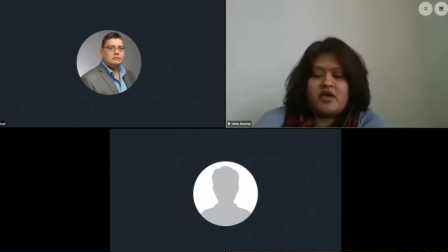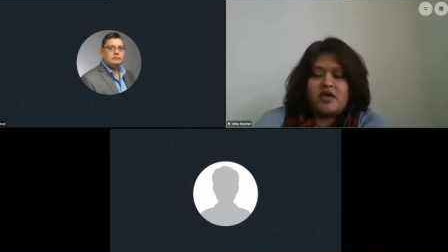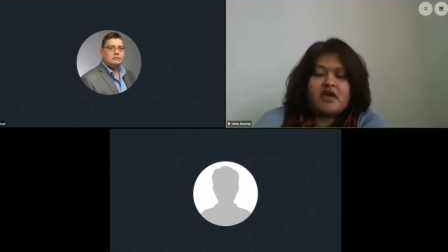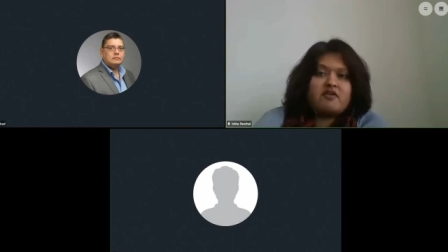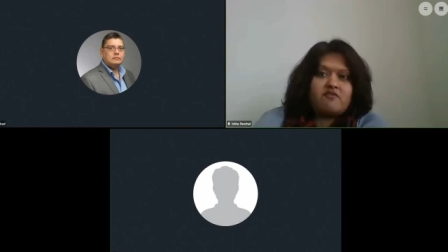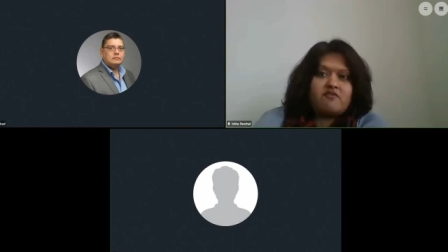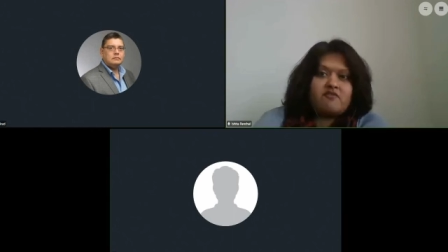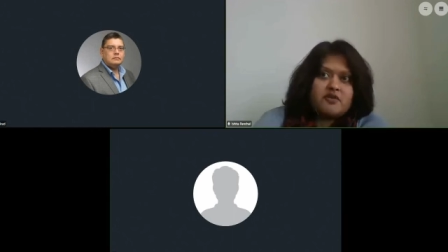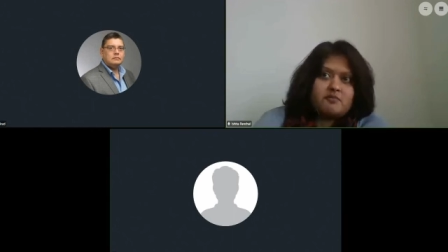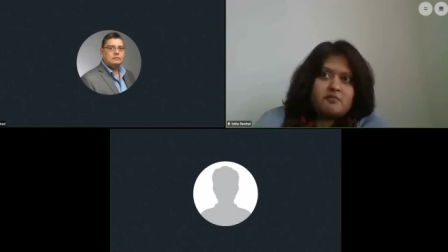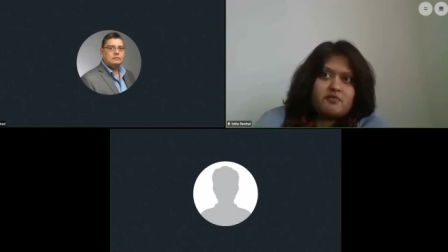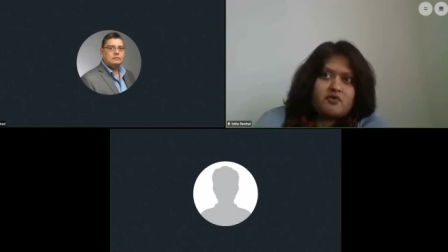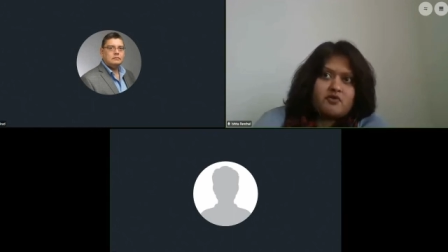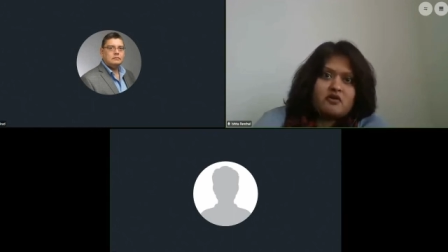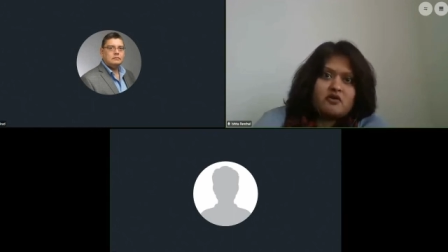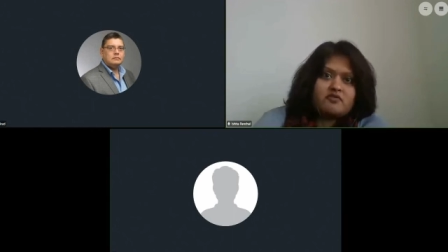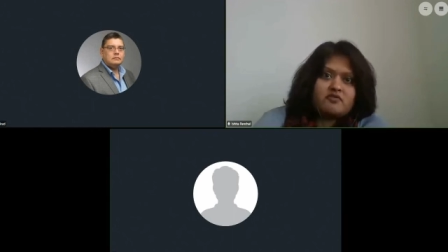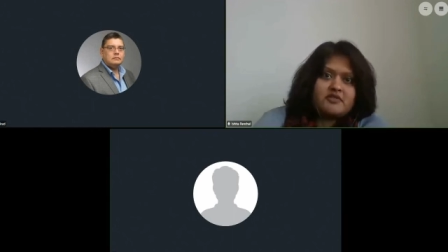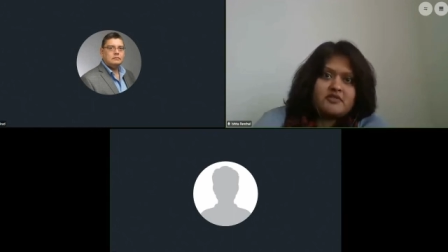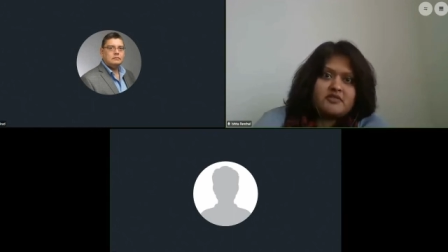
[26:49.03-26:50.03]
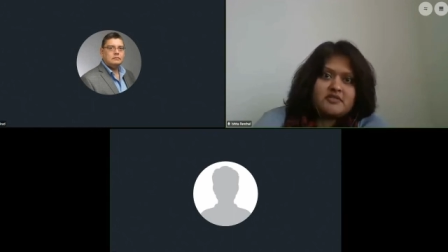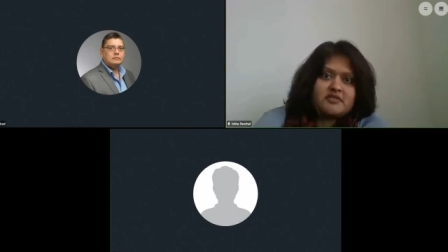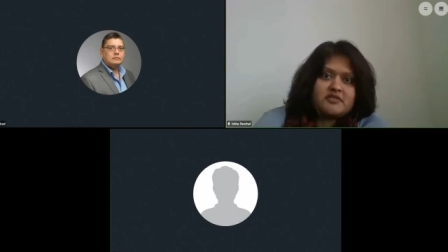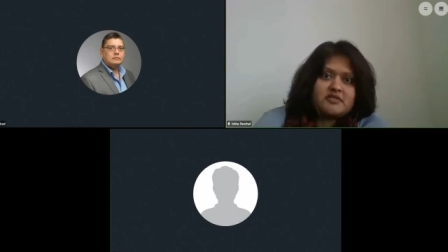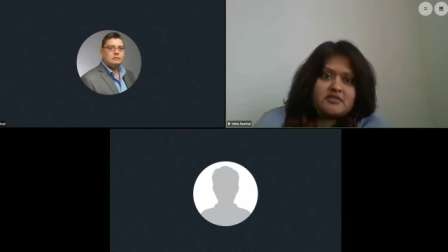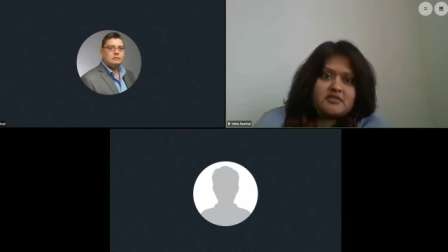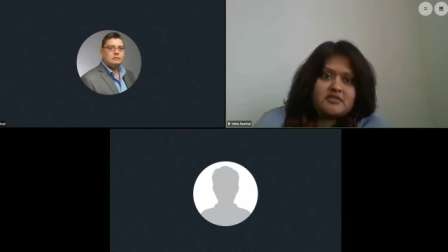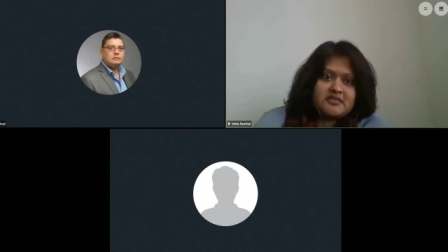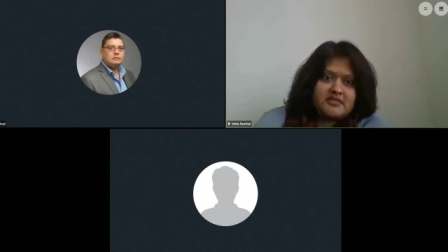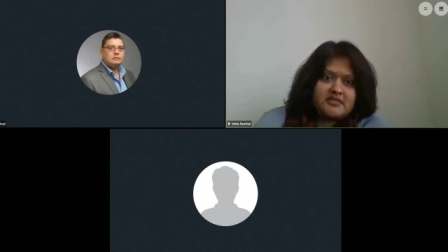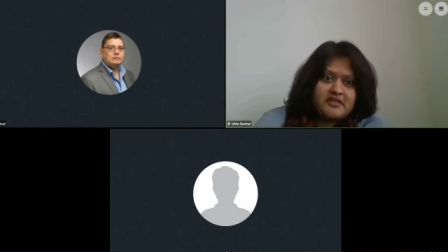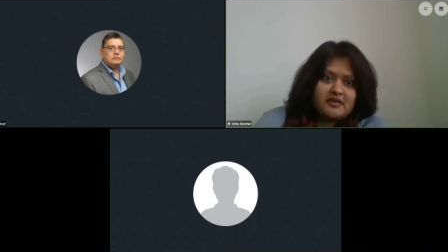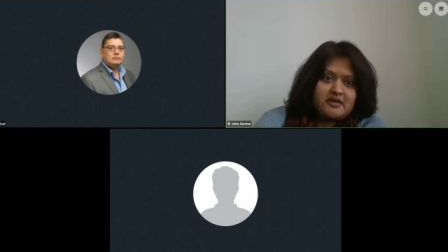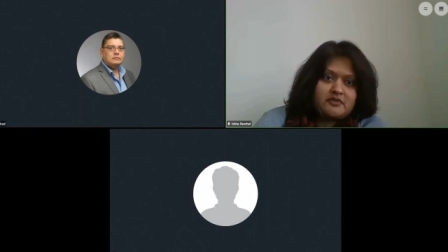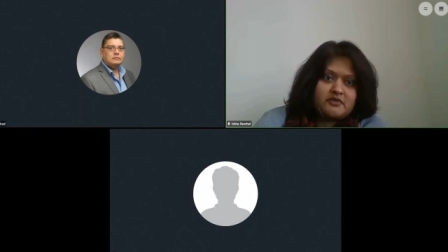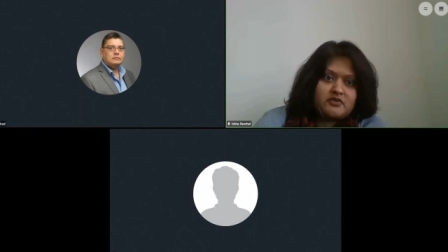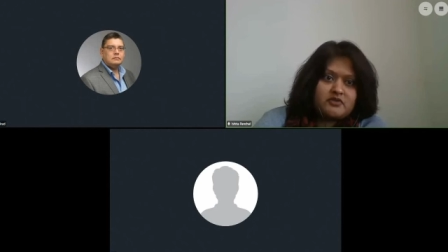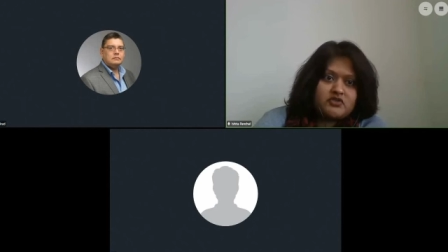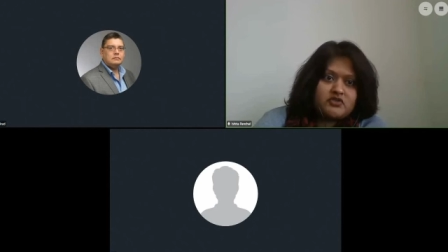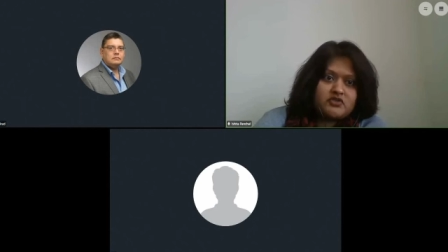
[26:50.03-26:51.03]
every province is
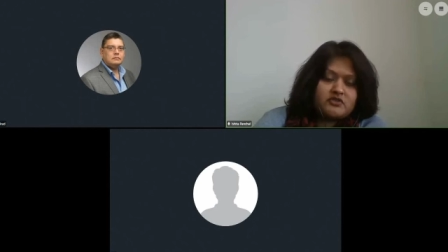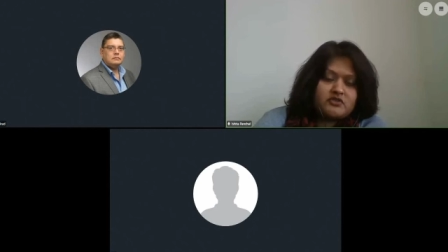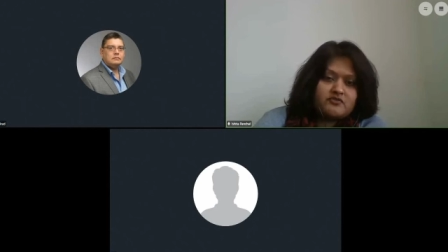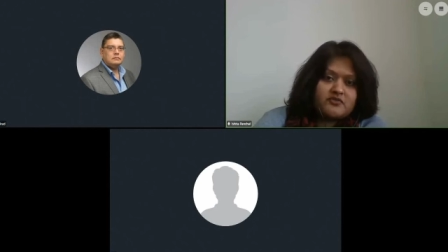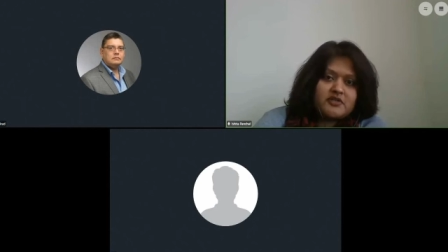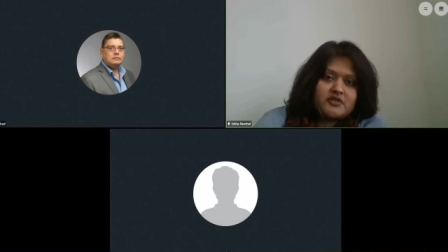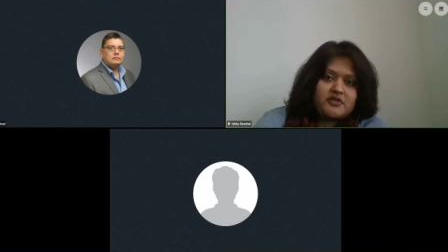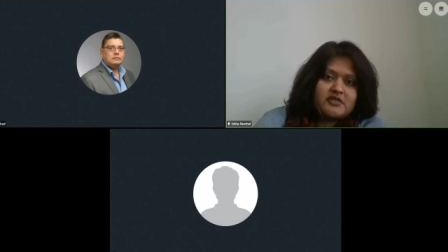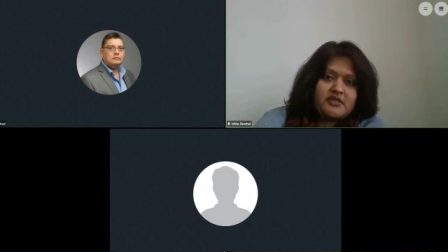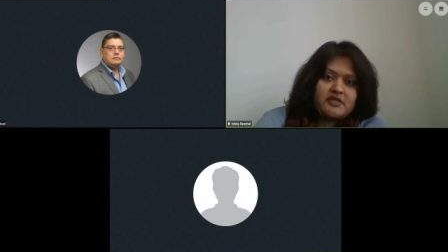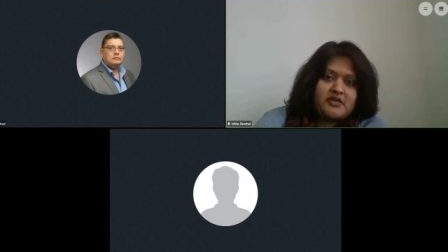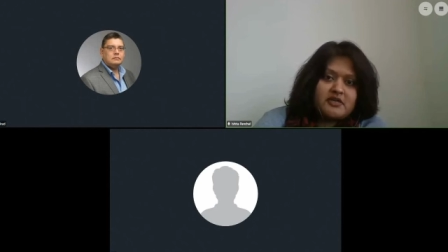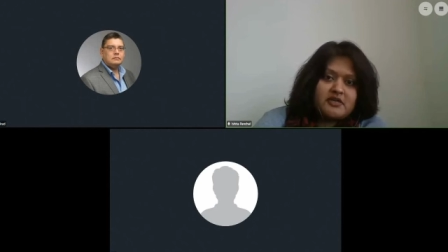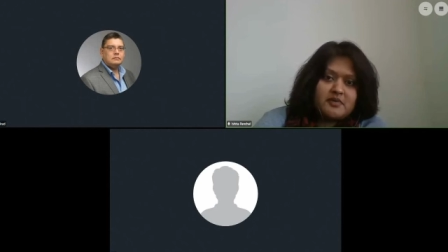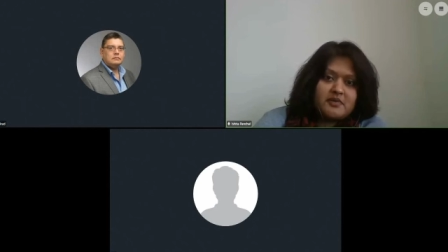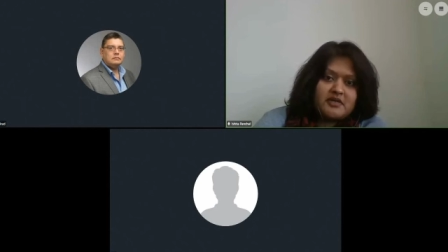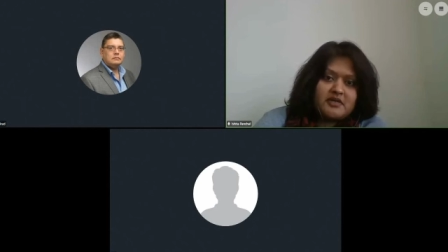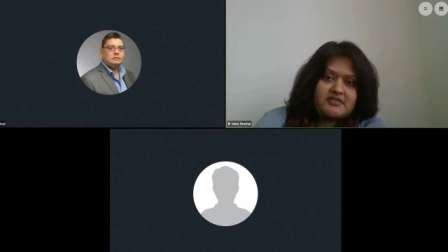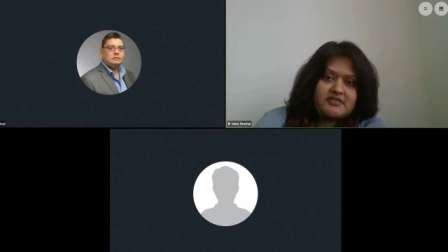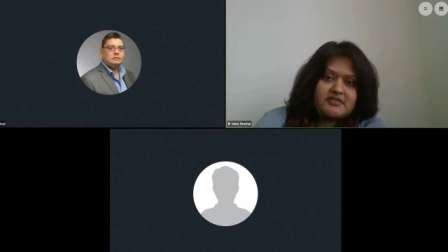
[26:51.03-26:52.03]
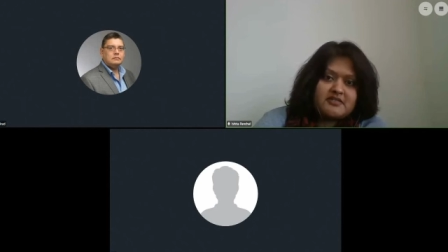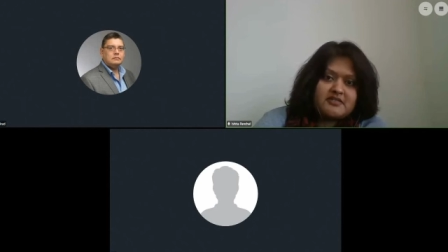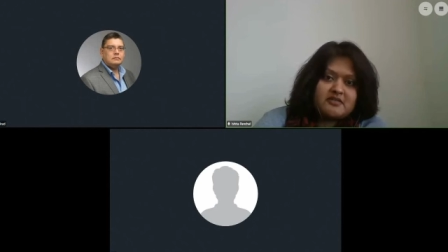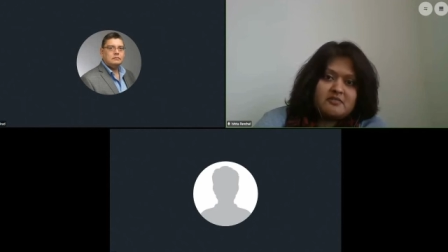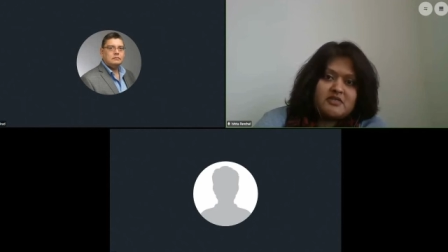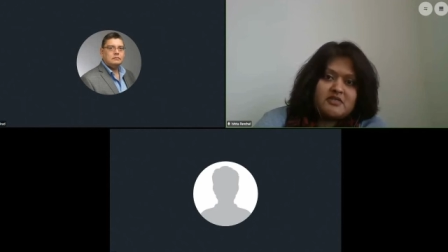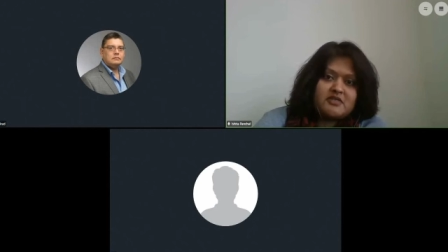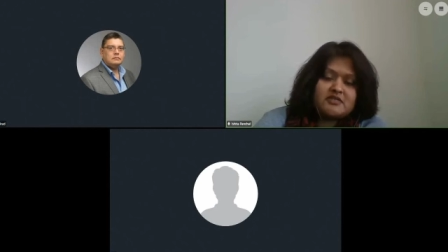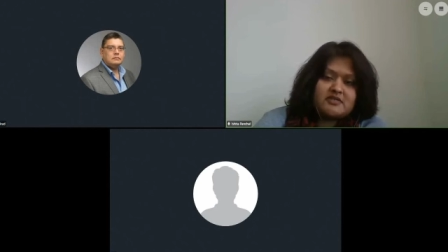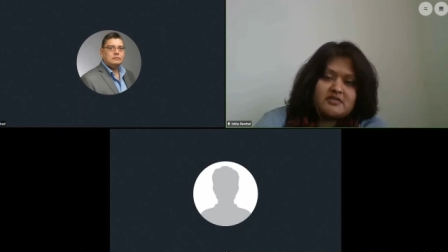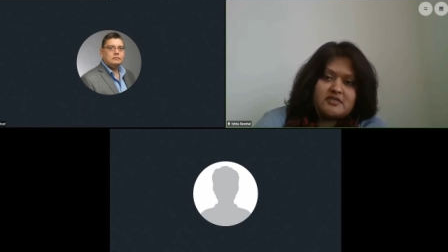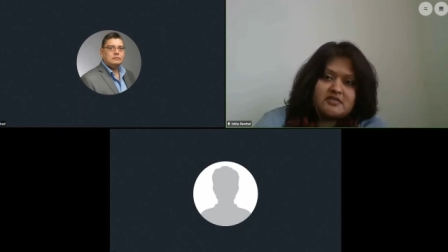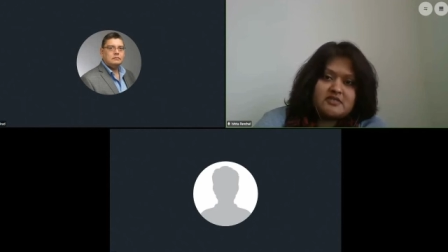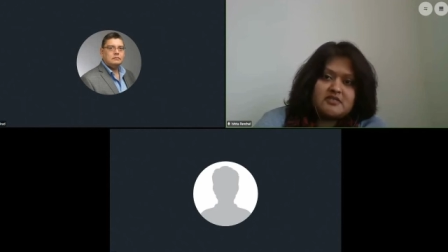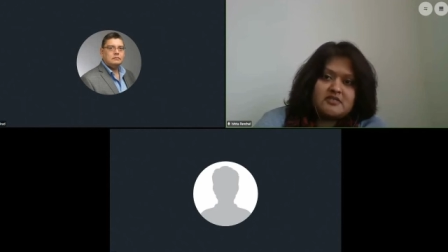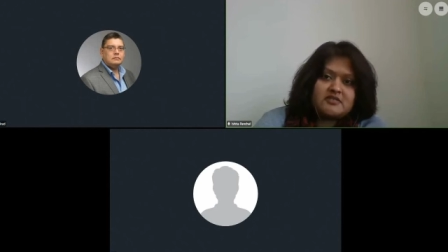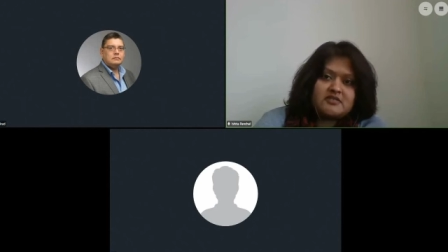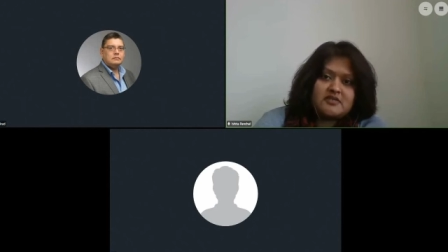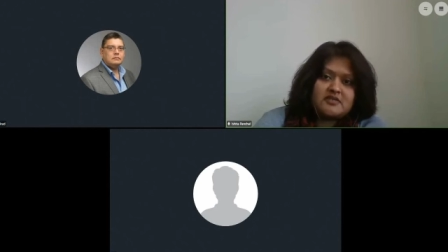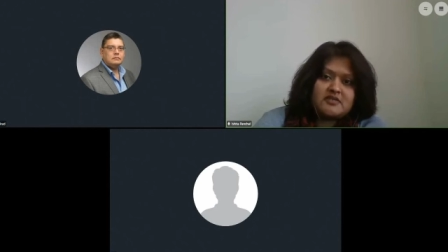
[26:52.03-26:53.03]
established differently by
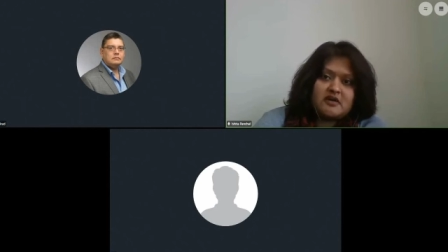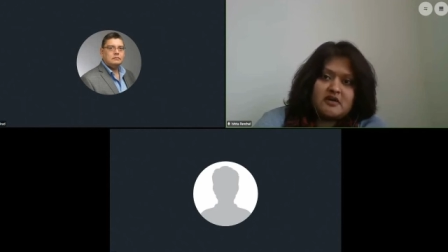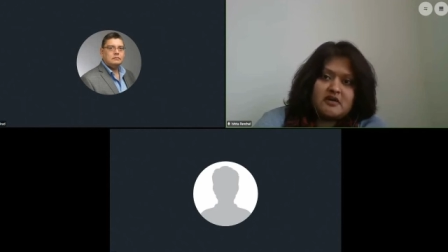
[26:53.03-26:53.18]
CMHC's